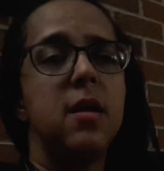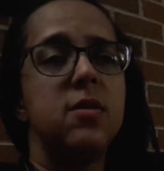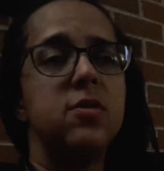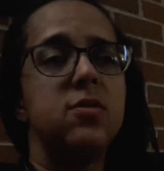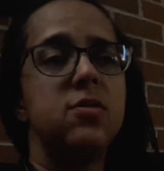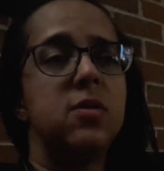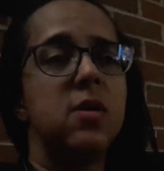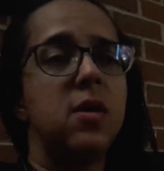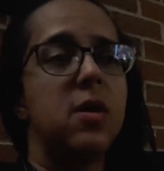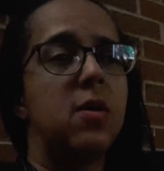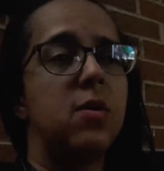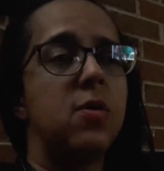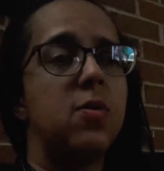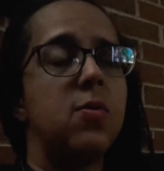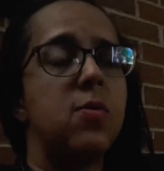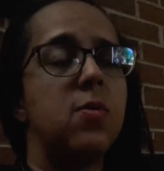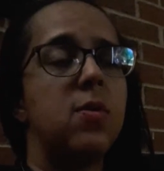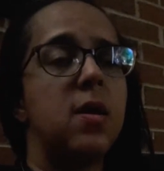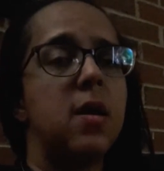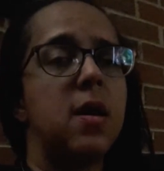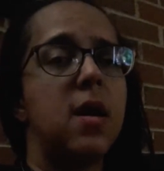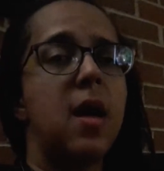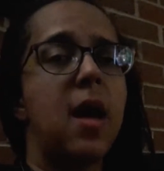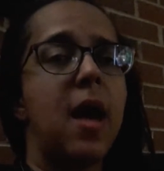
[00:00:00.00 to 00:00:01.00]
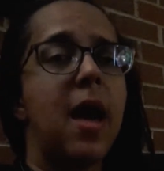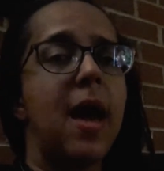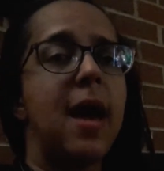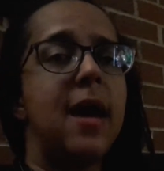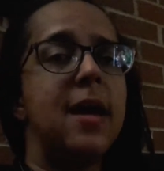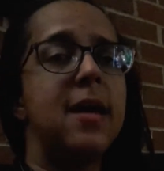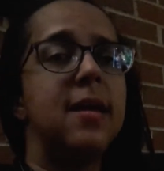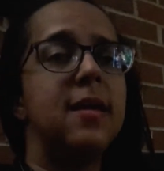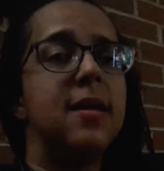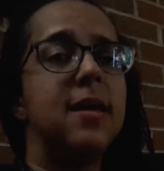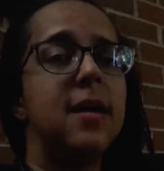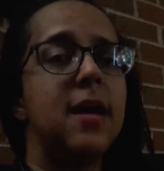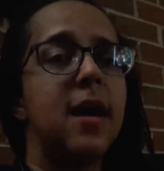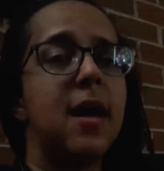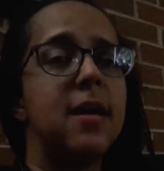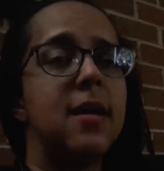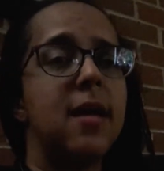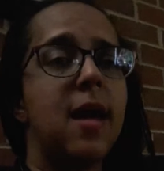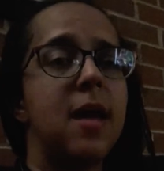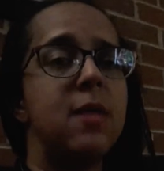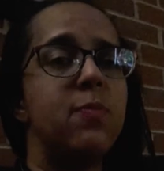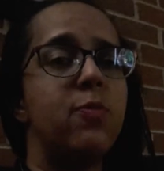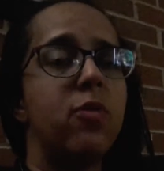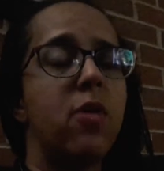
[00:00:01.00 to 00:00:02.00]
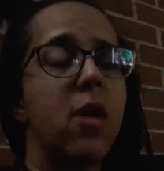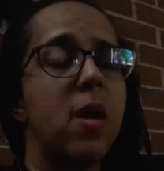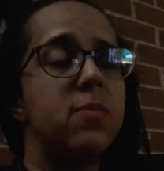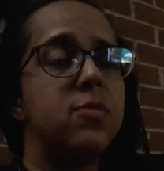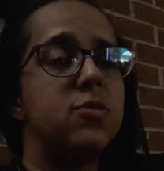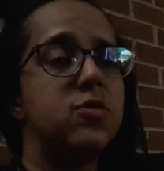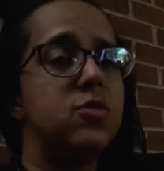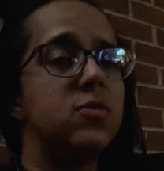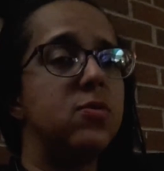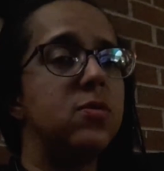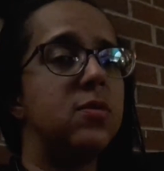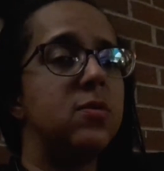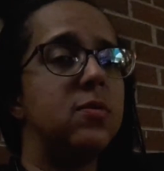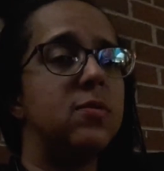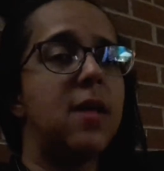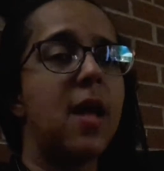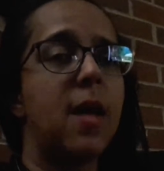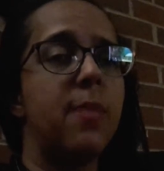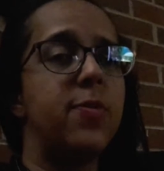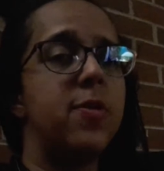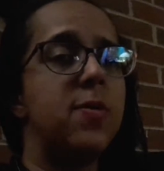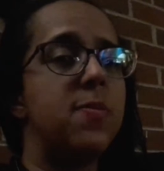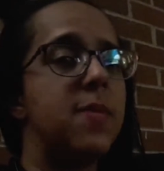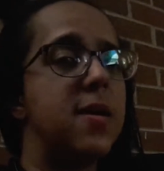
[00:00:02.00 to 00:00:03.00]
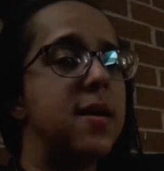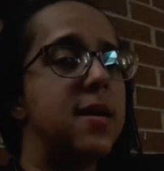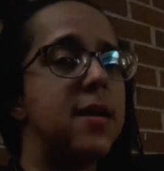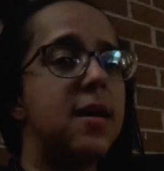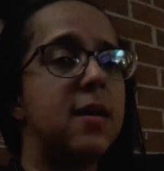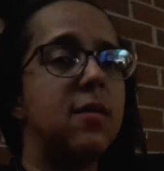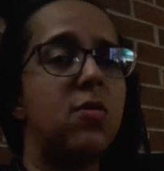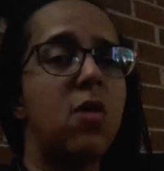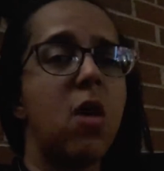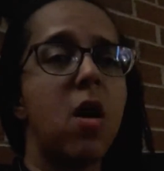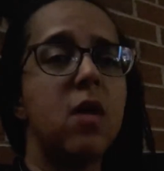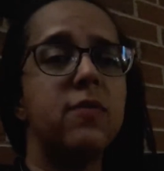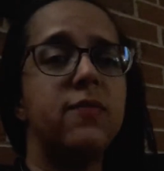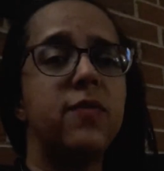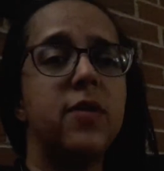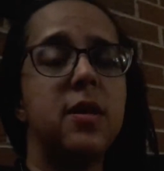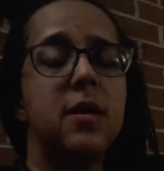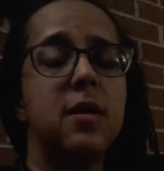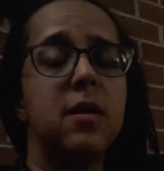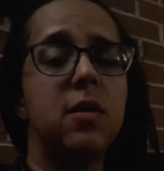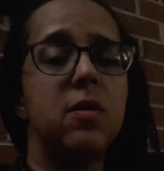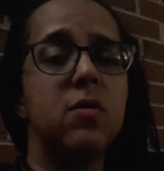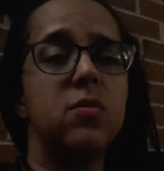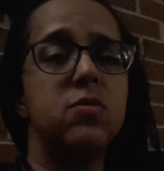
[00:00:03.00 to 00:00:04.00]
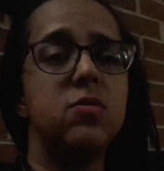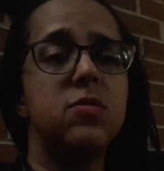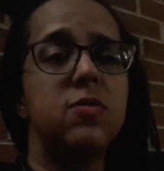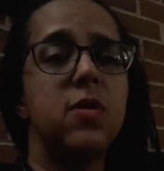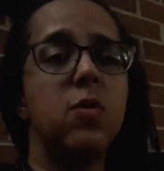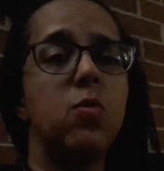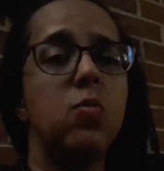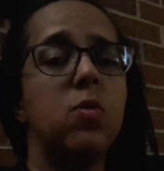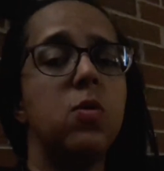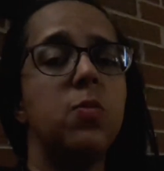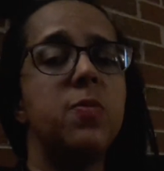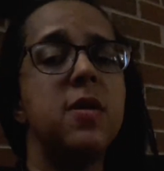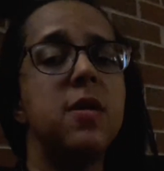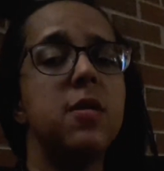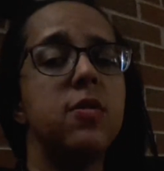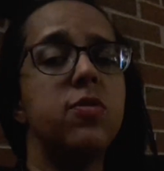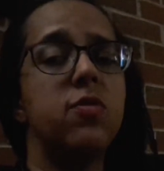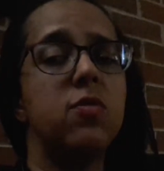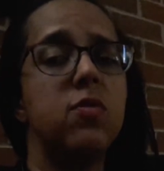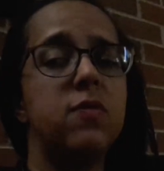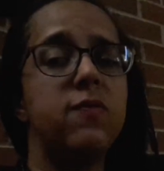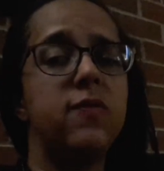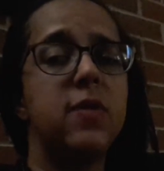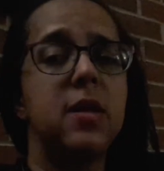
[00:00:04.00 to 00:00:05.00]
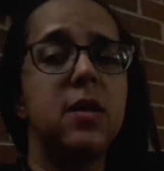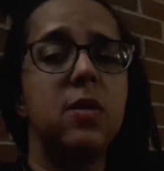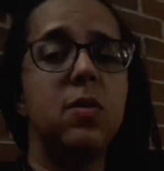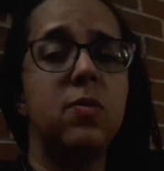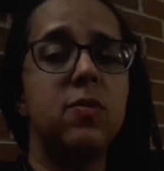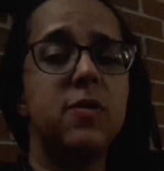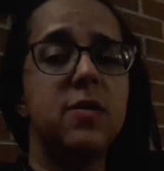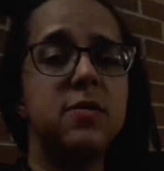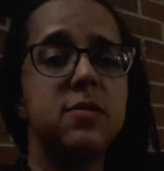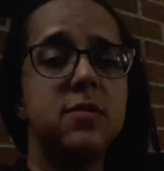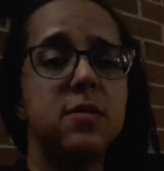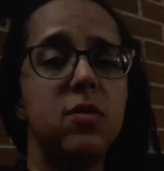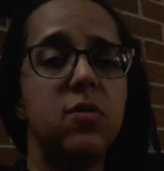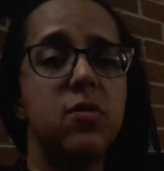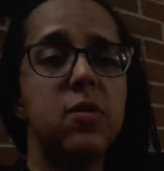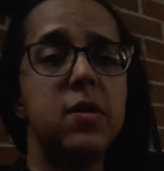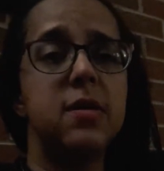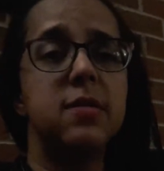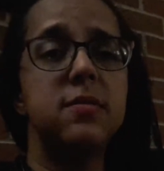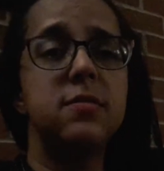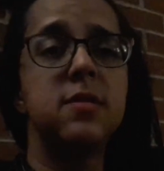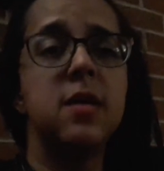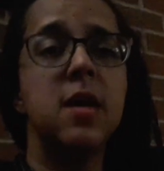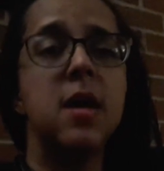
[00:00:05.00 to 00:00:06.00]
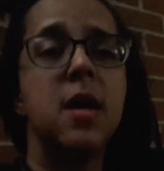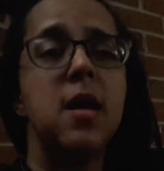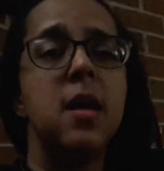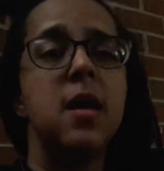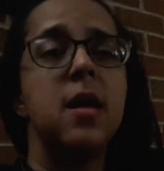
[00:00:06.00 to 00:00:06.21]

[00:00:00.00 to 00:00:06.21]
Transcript: So I promised you I would not be making long videos. There will be a third video in this series.